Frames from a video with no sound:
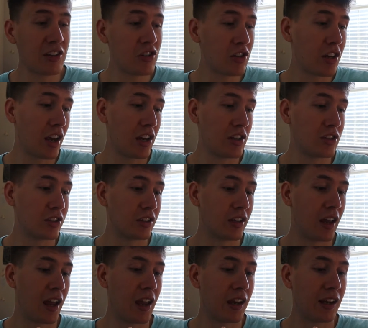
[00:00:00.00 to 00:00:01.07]

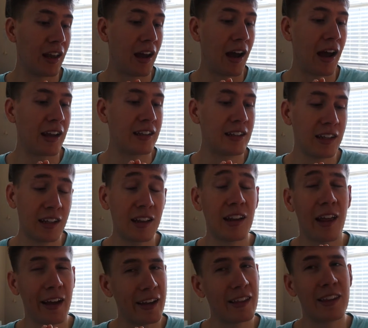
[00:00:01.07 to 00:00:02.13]
Education, and I did
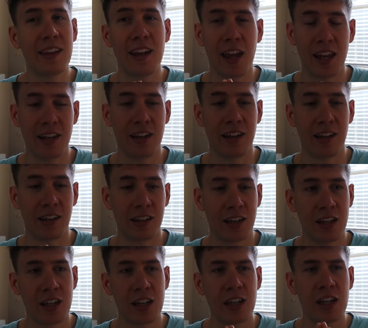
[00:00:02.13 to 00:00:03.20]
like the ending,
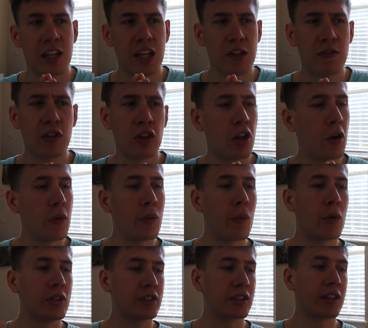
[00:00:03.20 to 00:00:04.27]
even though it
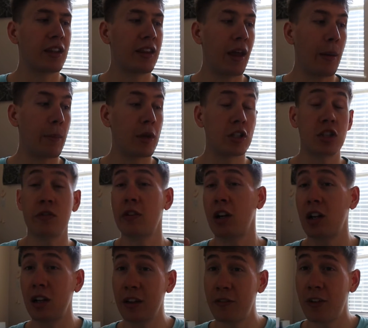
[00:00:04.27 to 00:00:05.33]
wasn't that much of a
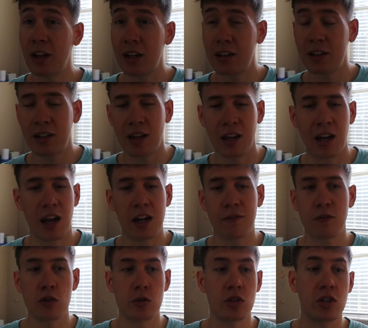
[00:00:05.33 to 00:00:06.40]
cliffhanger. It kind
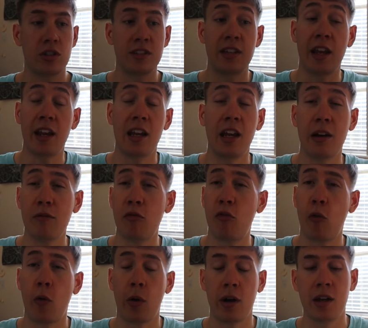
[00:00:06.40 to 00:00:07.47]
of was just setting up
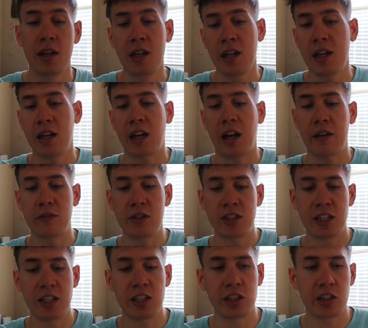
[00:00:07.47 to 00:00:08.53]
for kind of
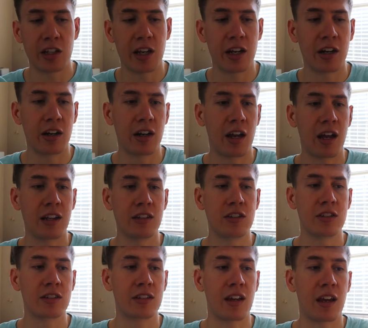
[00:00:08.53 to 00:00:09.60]
senior year, and
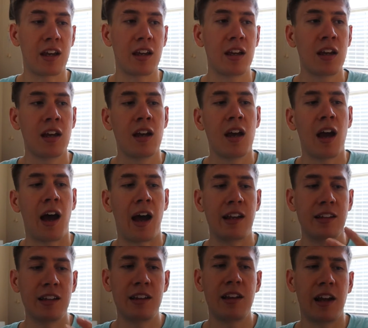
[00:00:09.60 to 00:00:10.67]
just like, I
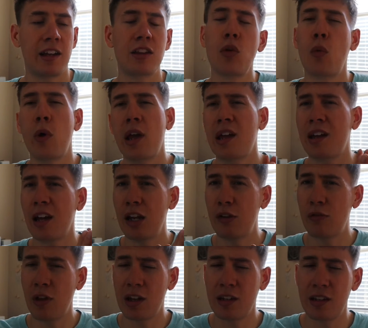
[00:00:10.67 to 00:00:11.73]
did like the way it kind
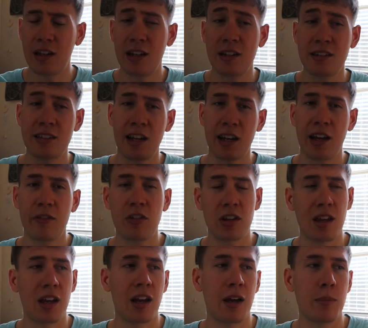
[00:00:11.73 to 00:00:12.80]
of ended and set
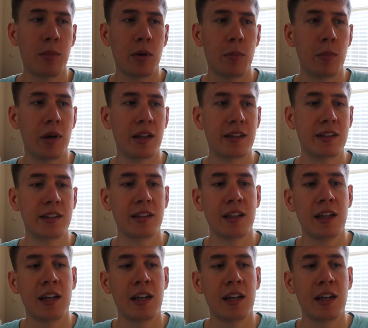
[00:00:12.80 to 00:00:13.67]
everything up, but